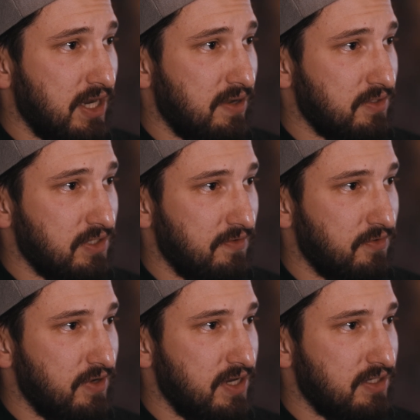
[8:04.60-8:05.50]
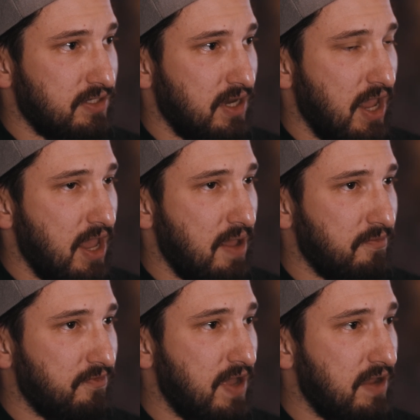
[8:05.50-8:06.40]
out deliveries
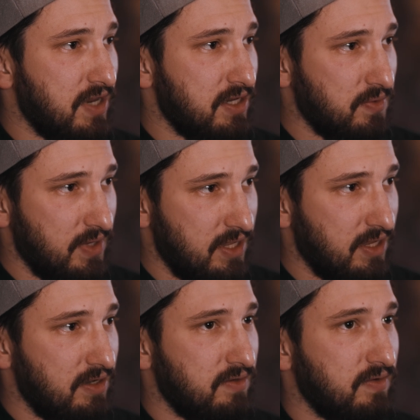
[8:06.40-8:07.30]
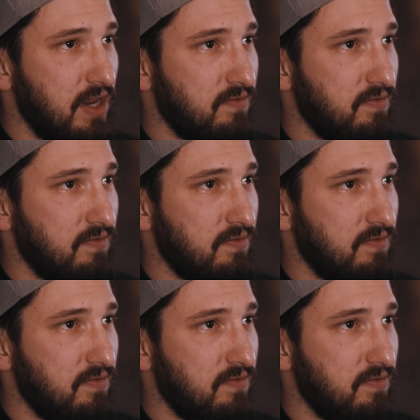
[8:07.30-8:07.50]
5 days a week in